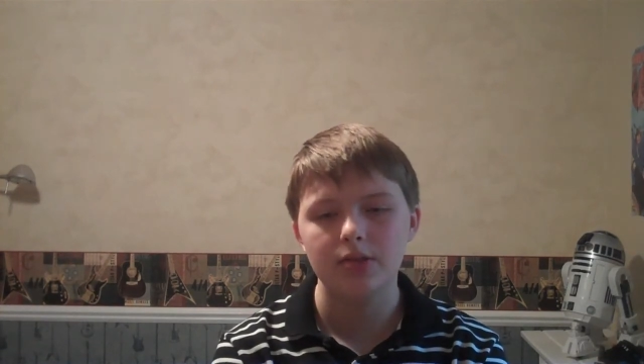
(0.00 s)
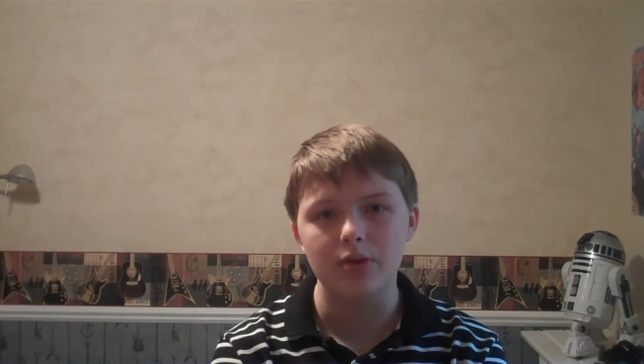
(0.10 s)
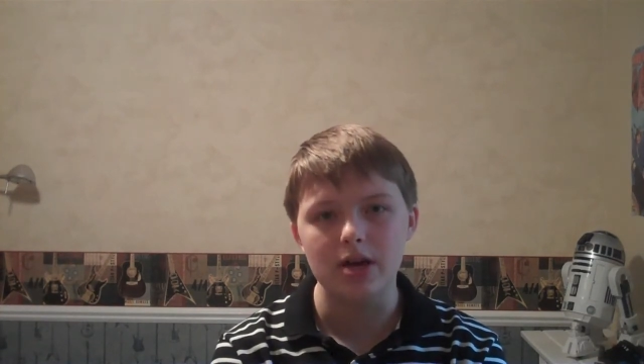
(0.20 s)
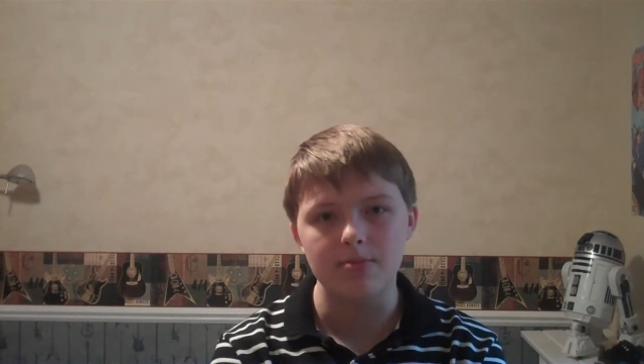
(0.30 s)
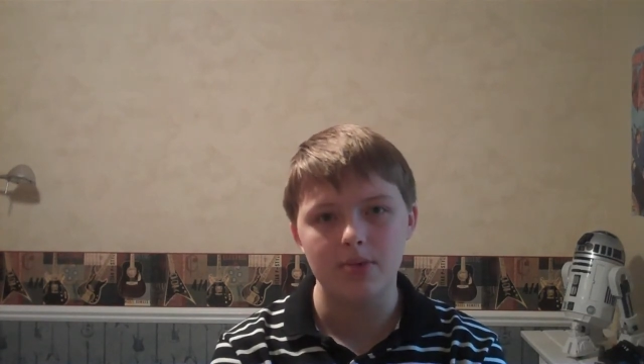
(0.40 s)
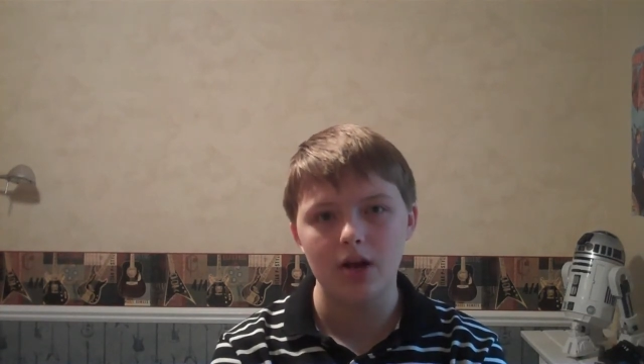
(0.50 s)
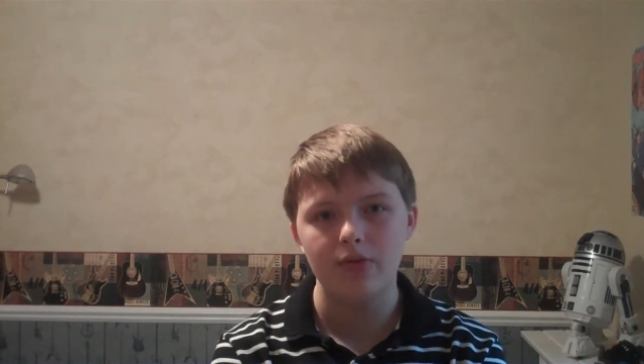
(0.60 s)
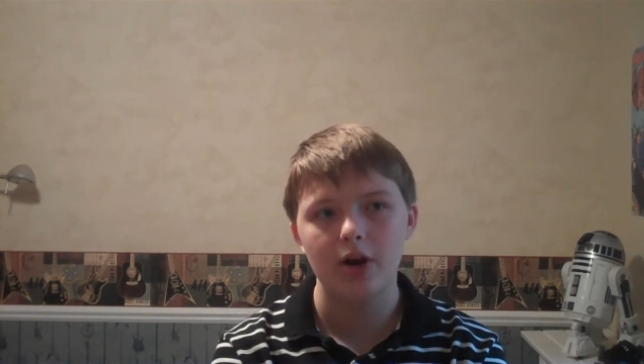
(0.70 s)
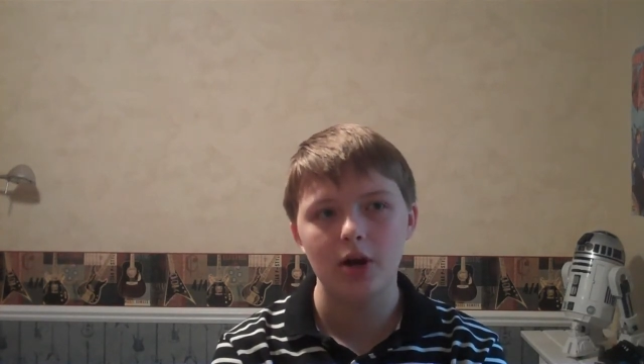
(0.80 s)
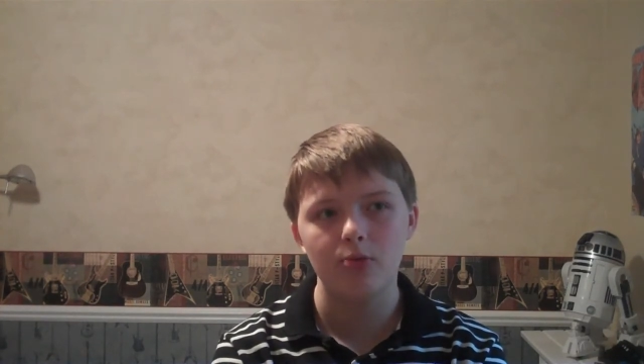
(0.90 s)
We had a
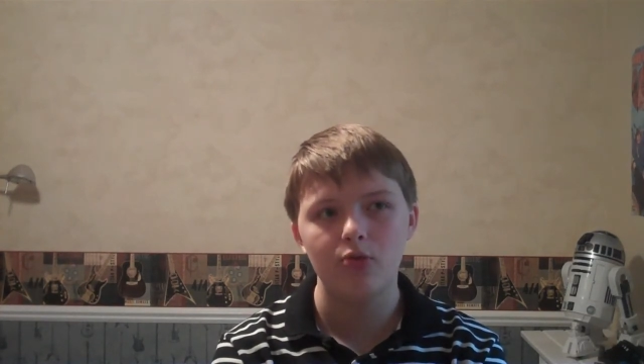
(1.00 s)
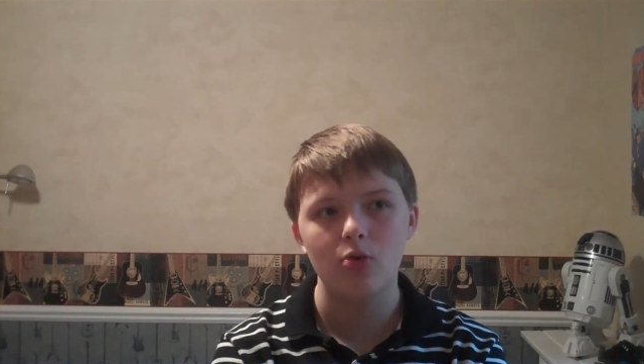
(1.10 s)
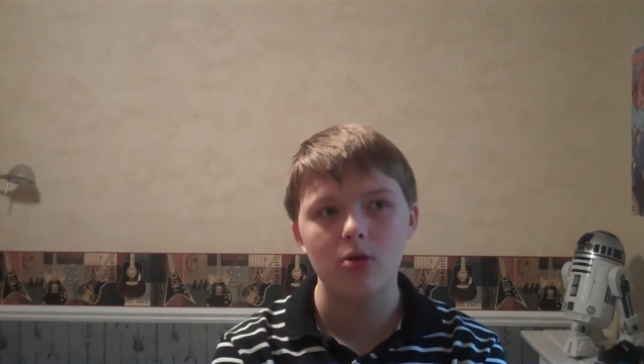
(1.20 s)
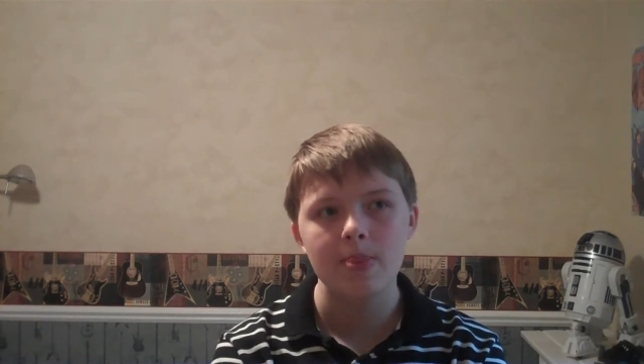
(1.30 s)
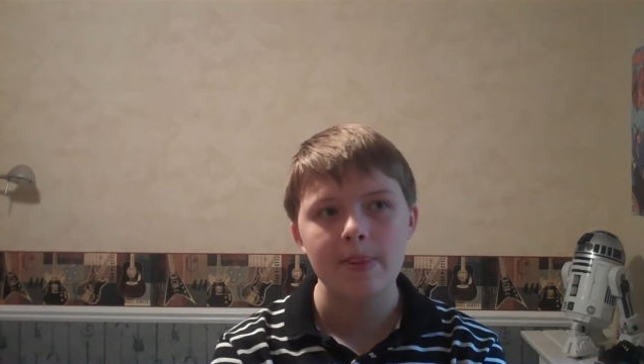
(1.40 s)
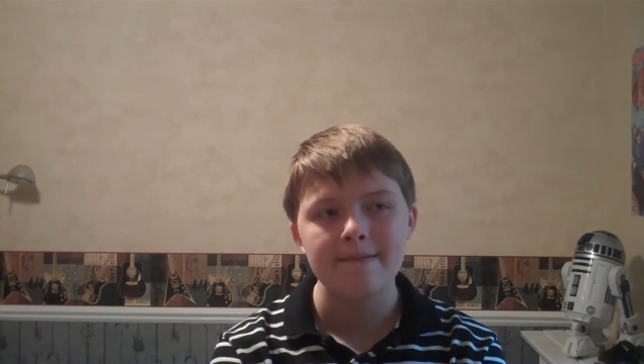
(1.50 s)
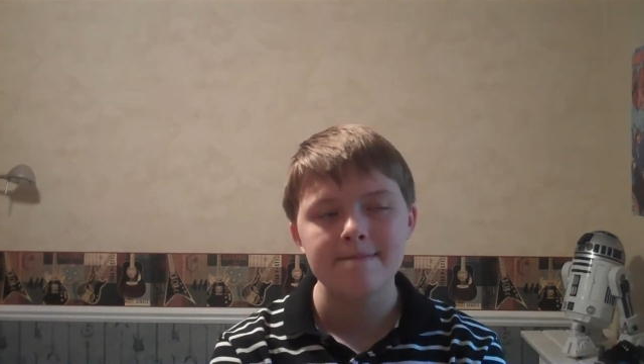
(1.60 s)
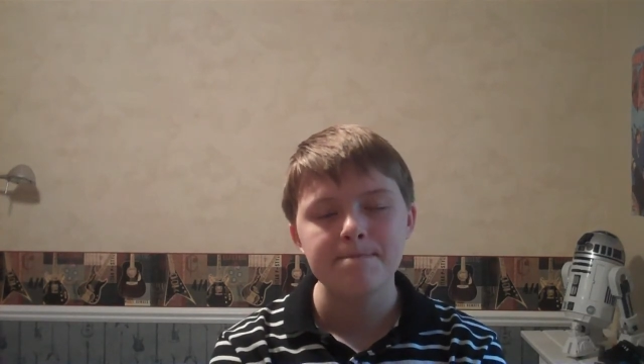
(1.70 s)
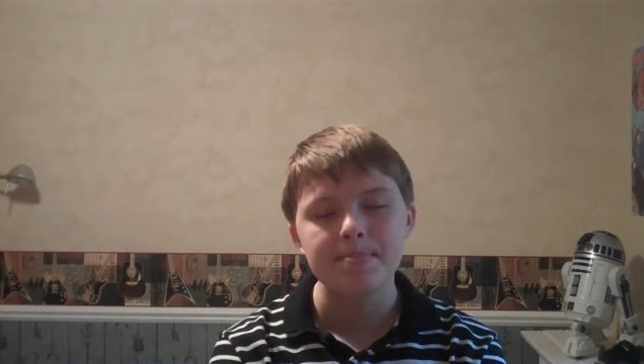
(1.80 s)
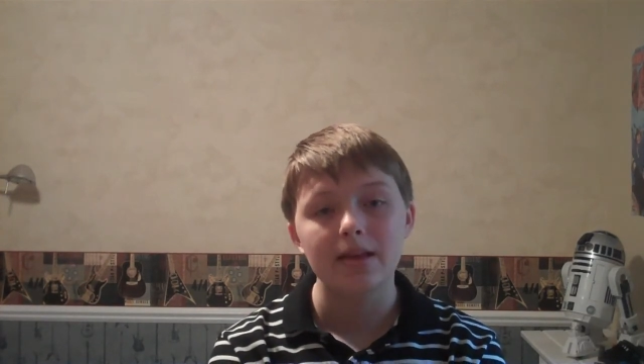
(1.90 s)
bonfire before,
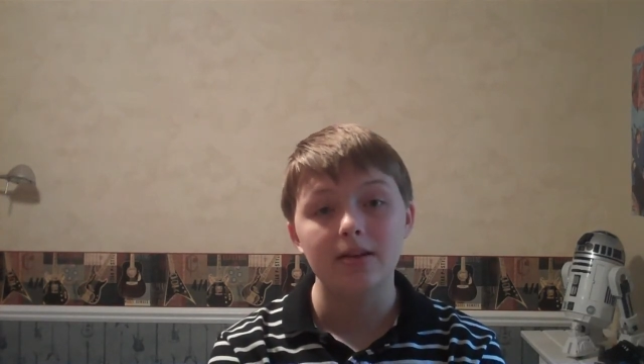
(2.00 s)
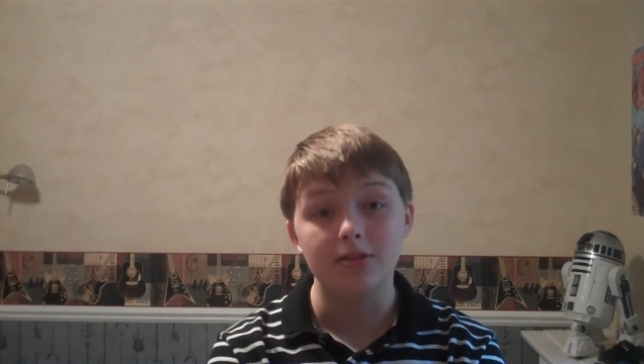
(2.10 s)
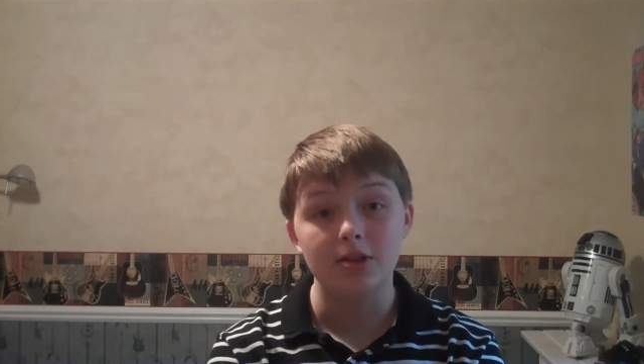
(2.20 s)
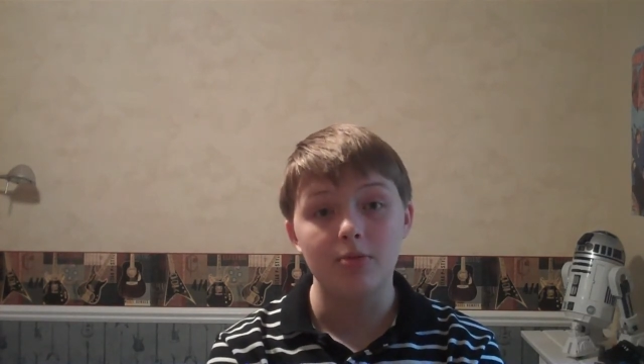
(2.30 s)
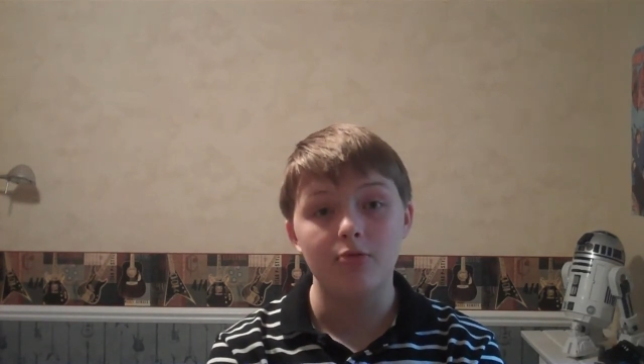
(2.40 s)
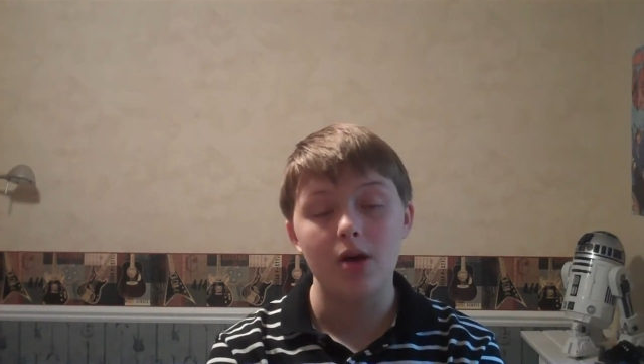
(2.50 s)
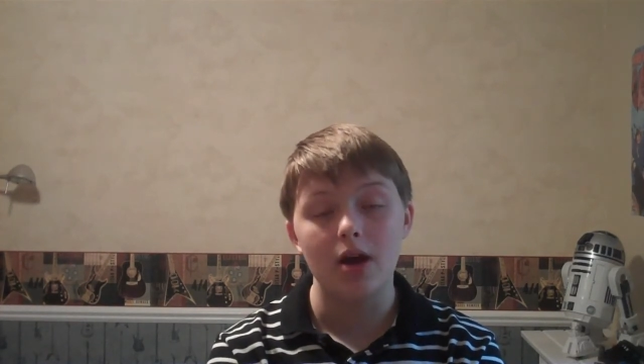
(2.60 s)
and some of my